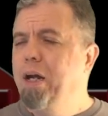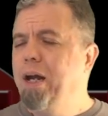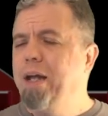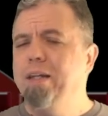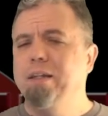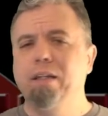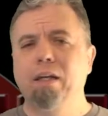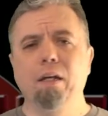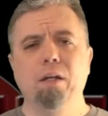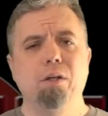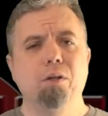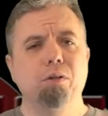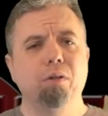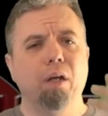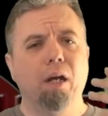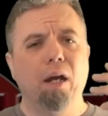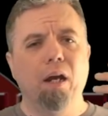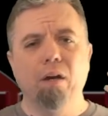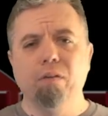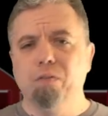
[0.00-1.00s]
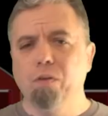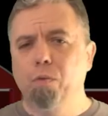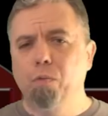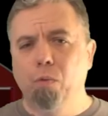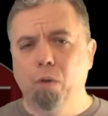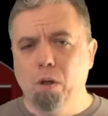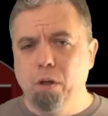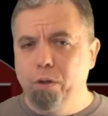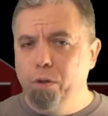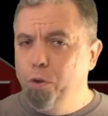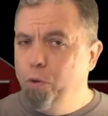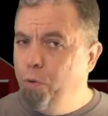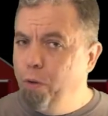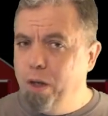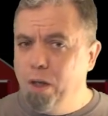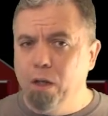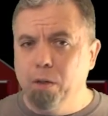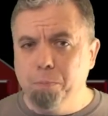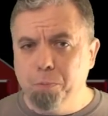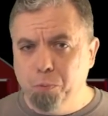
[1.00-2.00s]
and thank you to everyone who
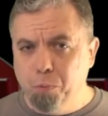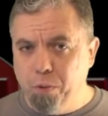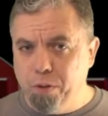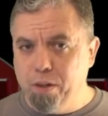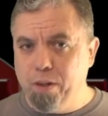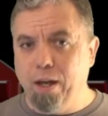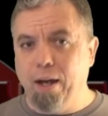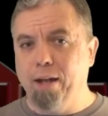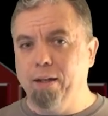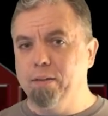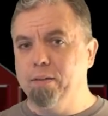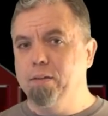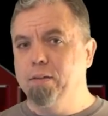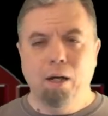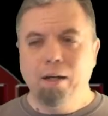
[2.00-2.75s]
helped with that.